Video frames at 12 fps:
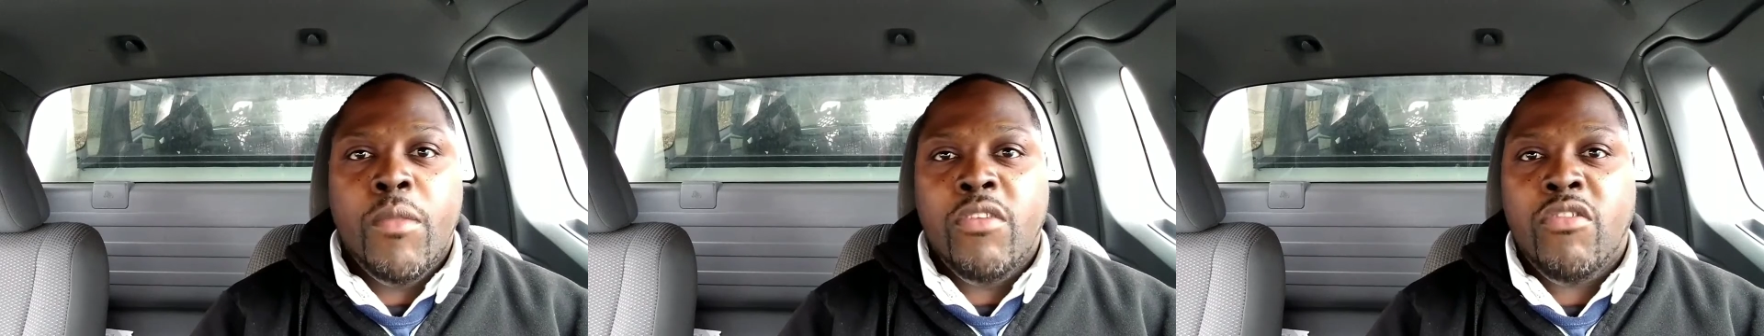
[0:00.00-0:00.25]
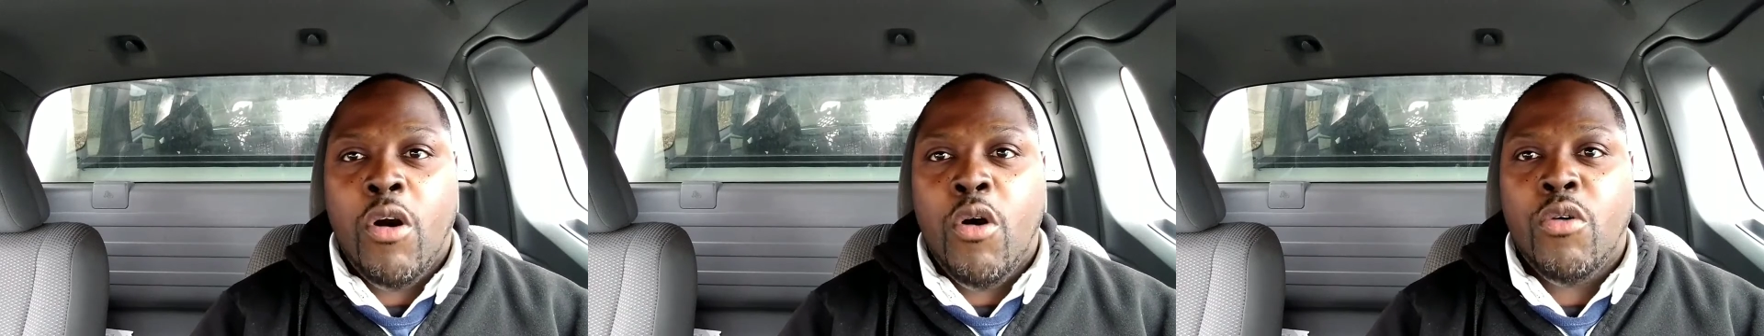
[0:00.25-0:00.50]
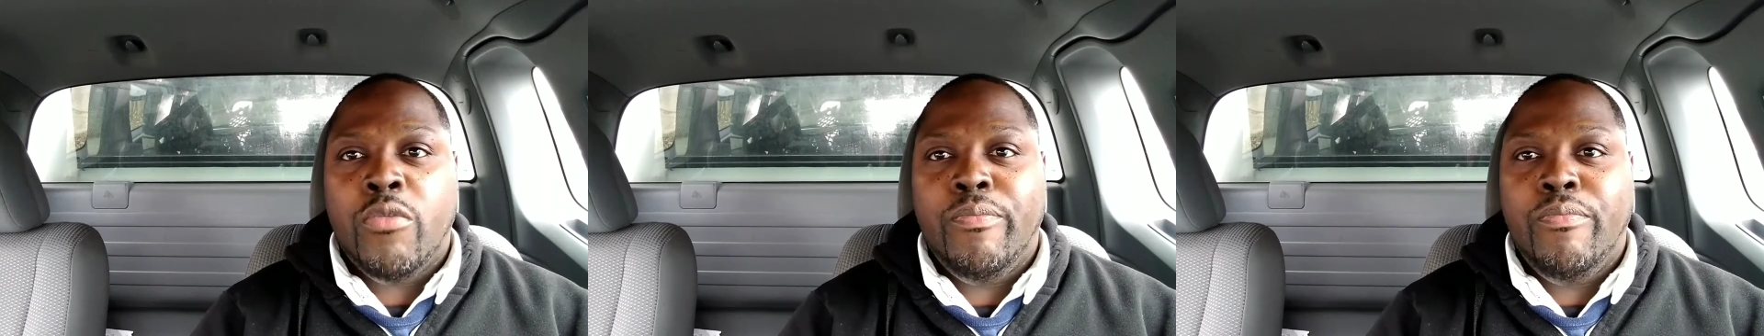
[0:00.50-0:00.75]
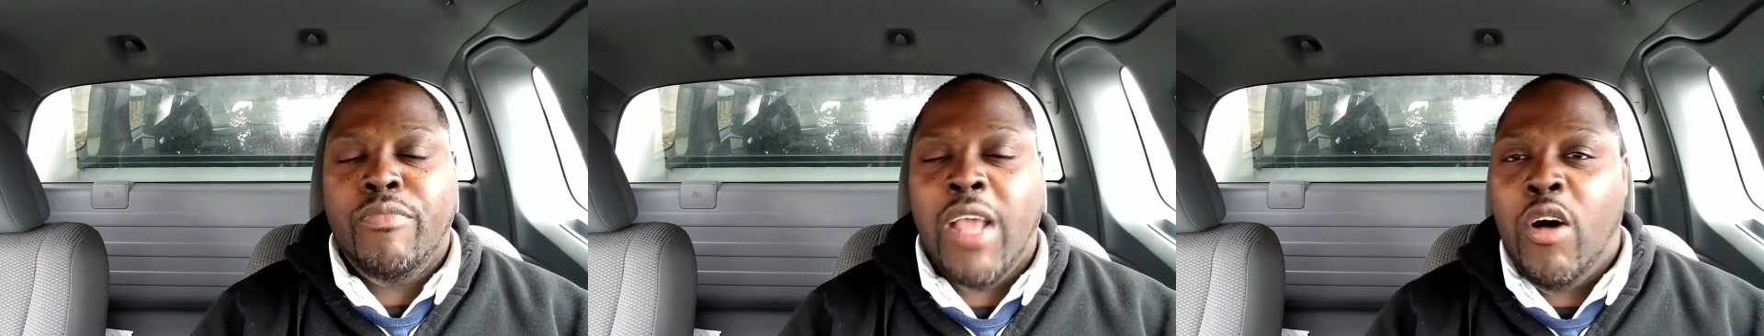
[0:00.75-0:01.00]
So
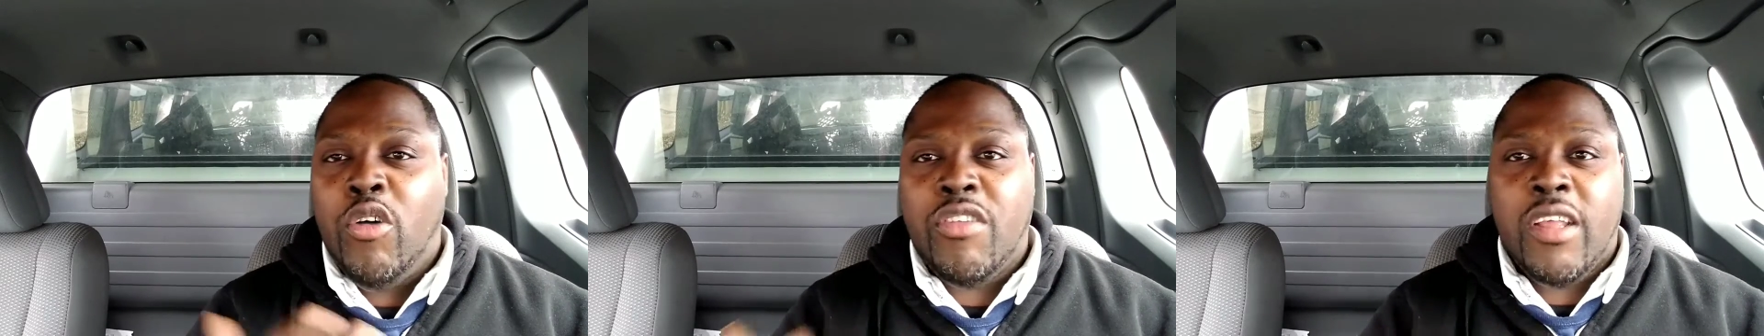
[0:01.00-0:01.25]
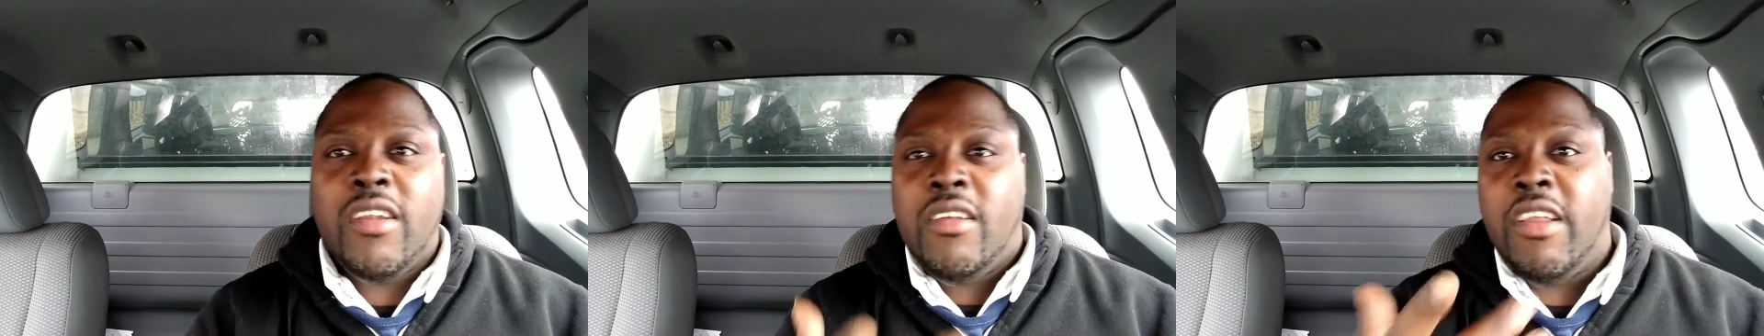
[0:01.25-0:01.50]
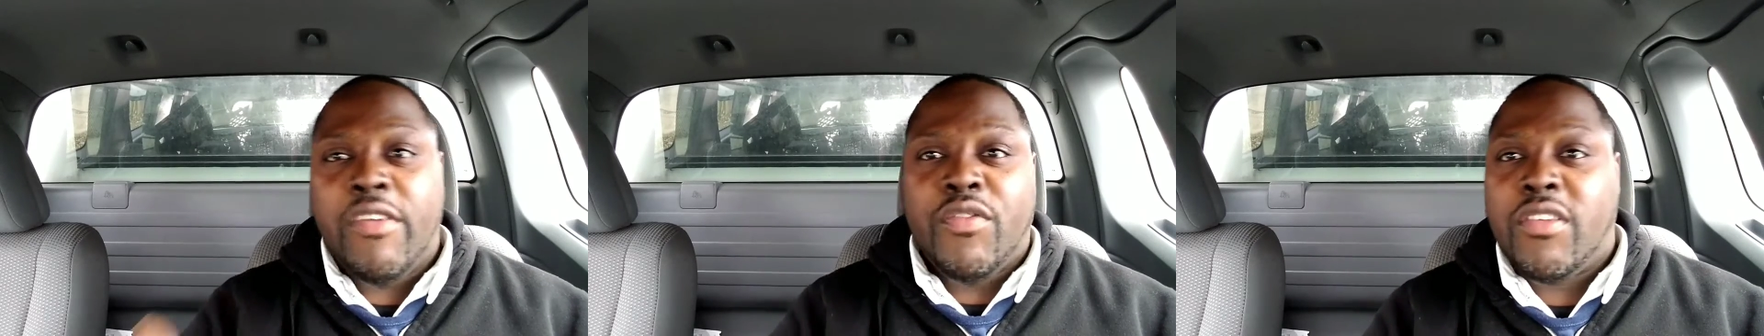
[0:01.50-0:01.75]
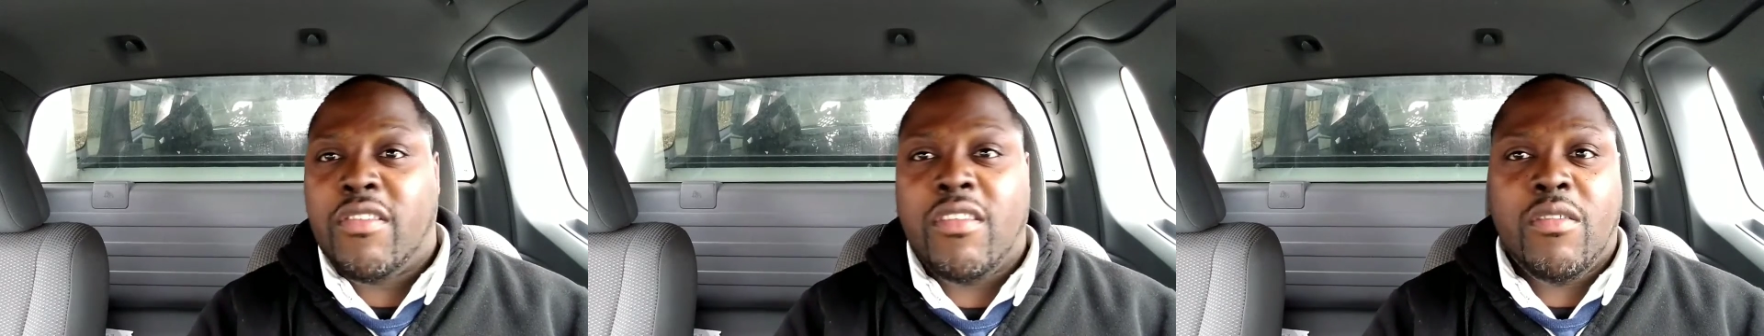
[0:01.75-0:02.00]
those are the
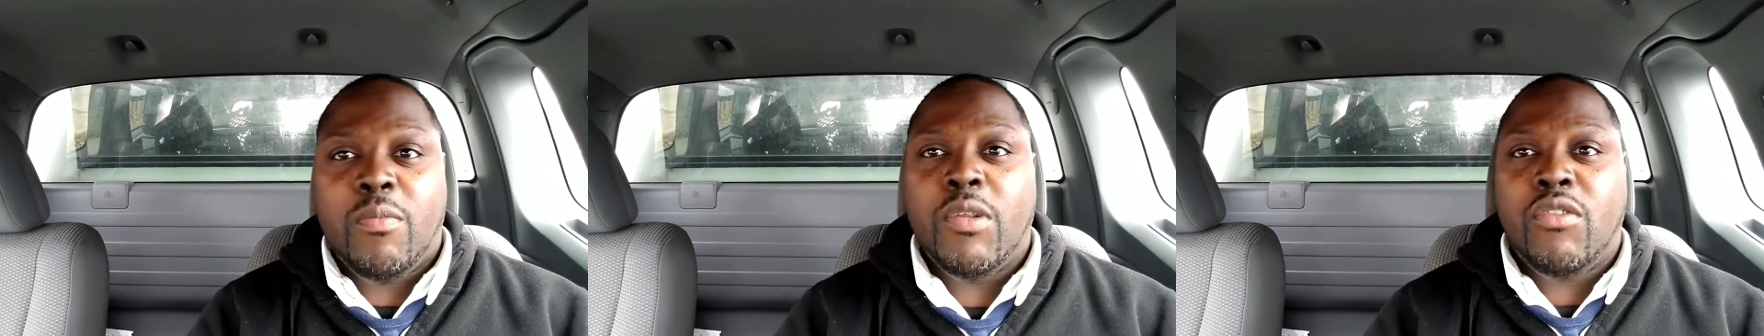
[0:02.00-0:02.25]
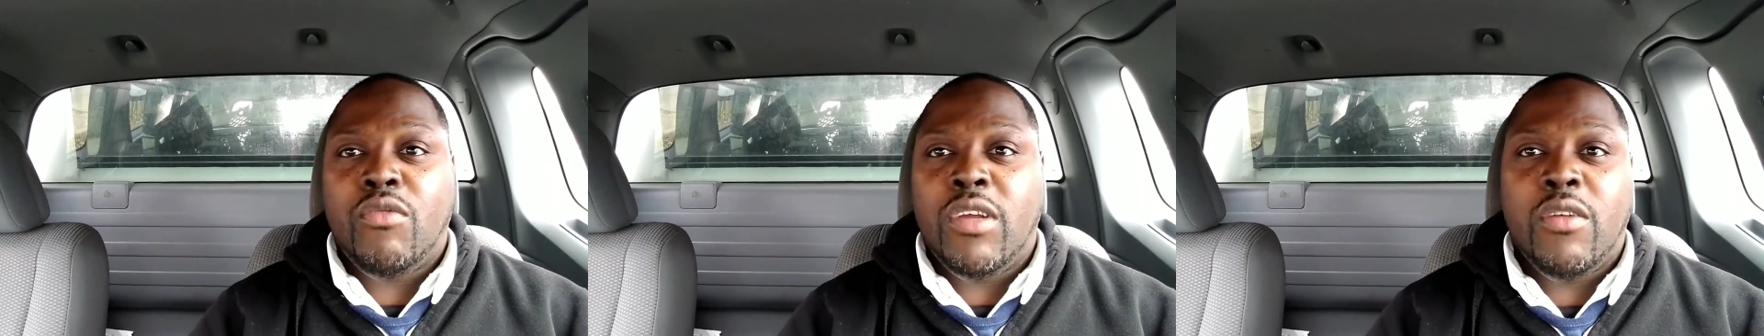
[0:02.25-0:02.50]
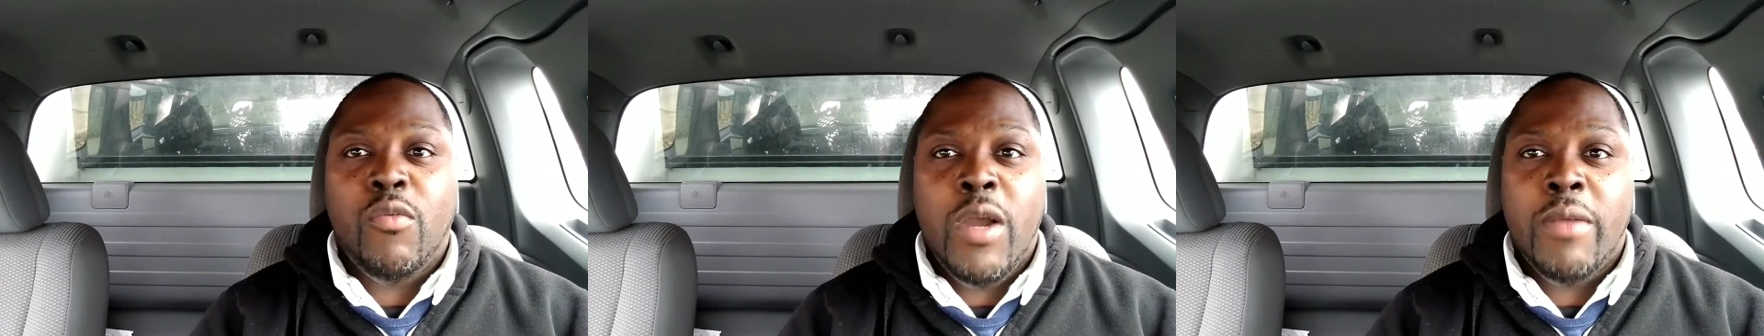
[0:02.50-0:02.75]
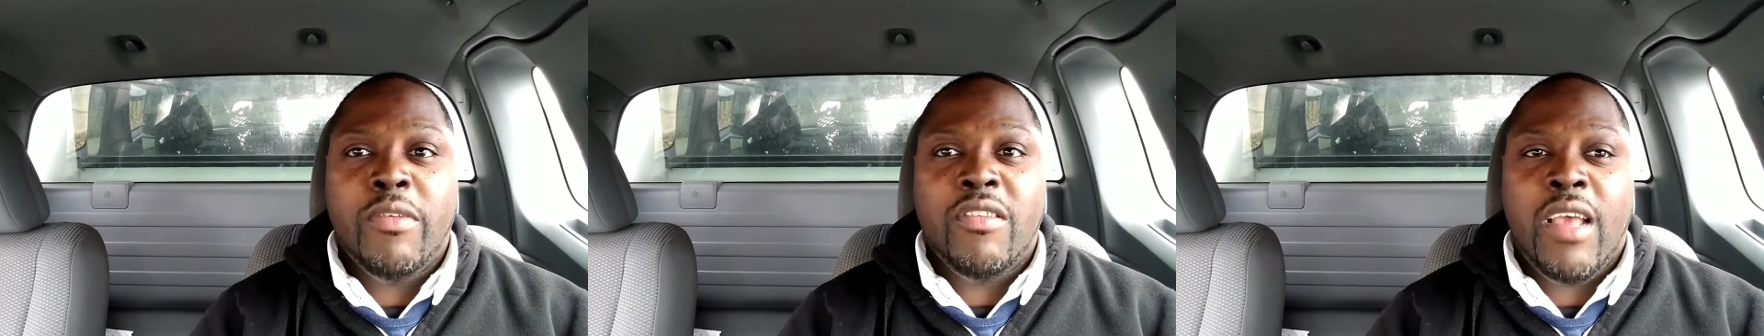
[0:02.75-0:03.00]
differences between the
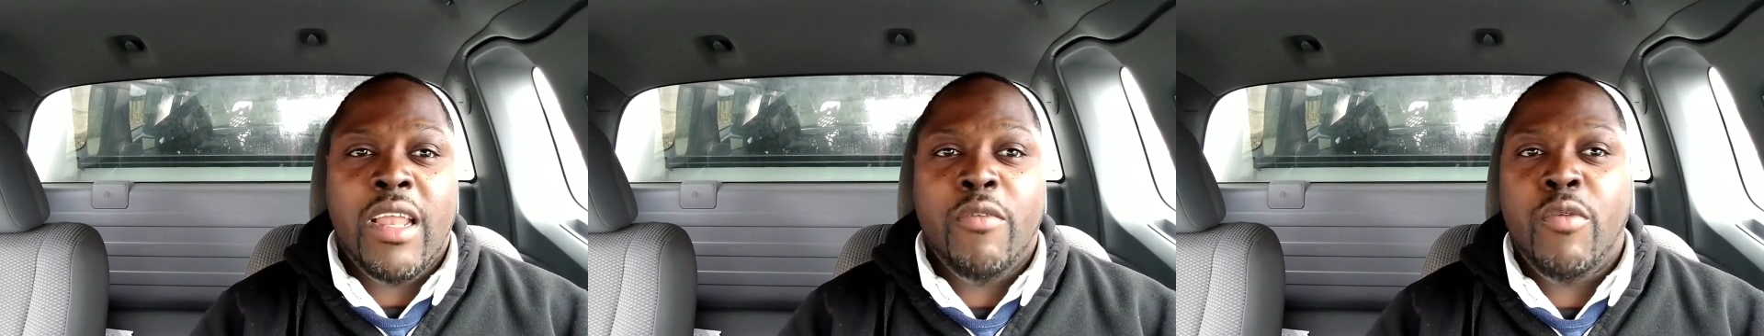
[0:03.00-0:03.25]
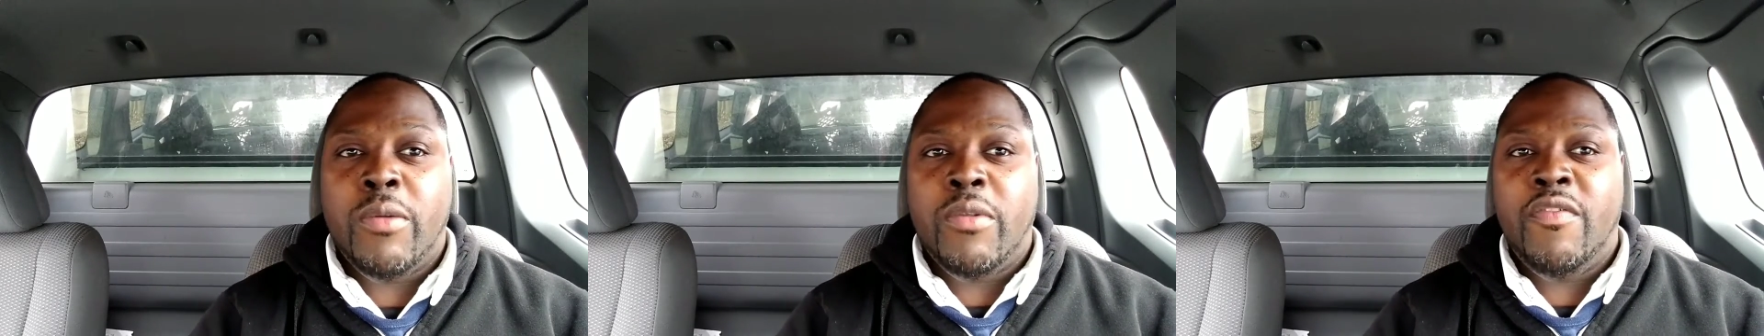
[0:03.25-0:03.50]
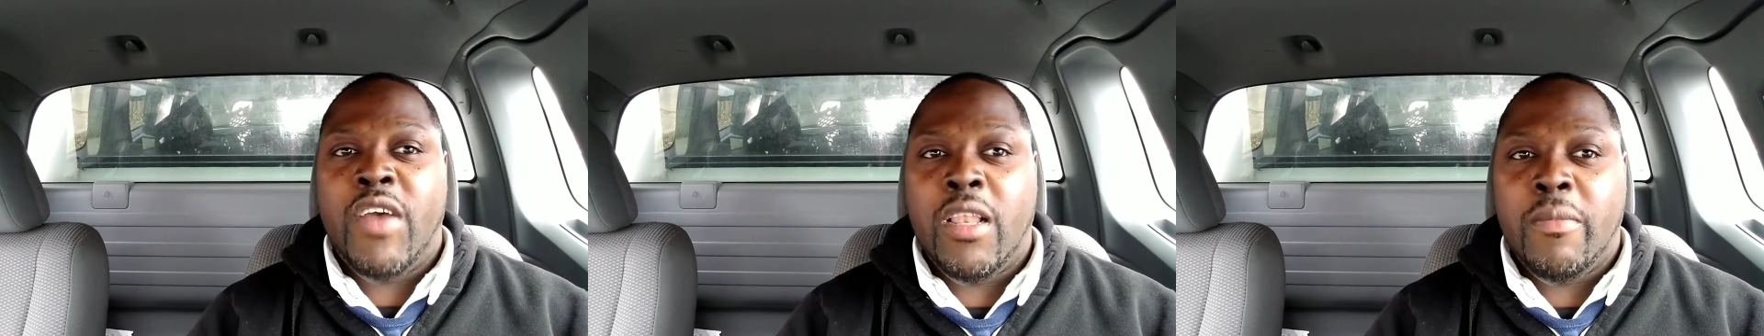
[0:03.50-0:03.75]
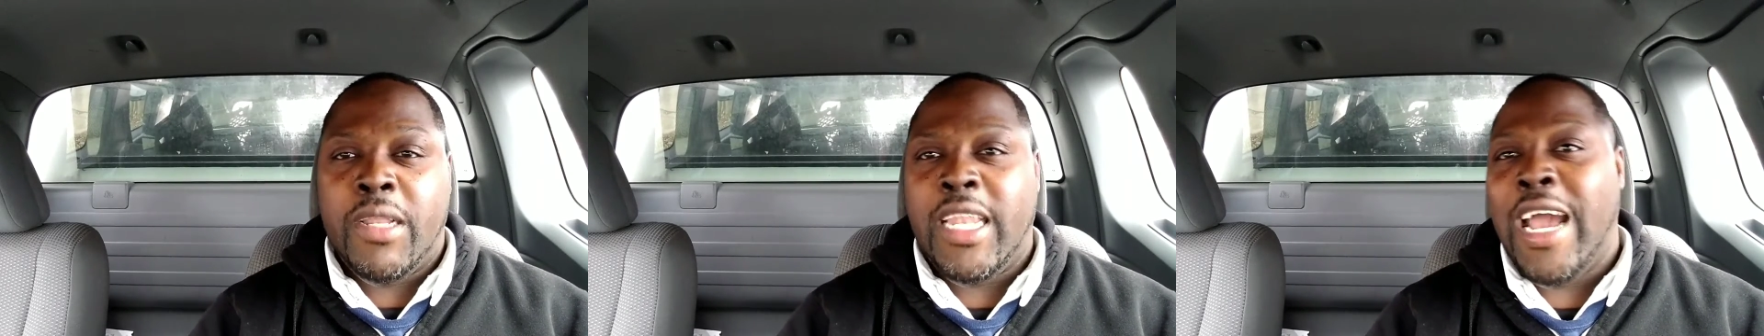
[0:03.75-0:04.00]
web design and web
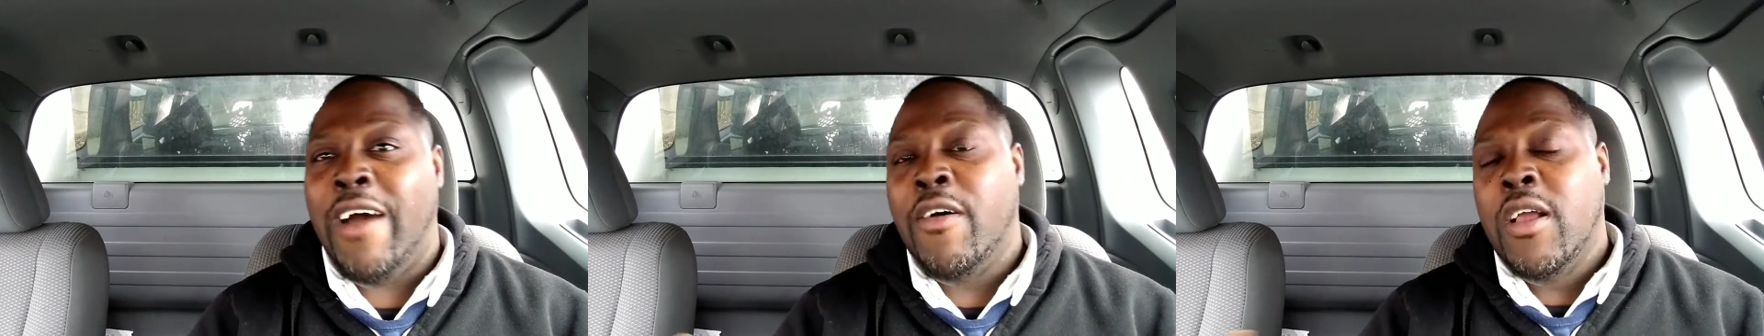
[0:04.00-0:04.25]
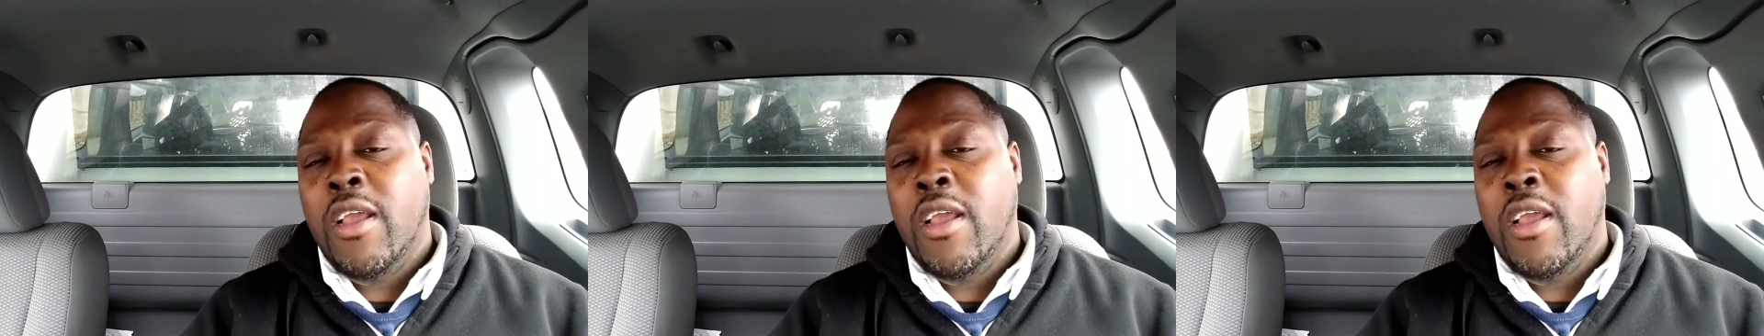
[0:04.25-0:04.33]
development. Now,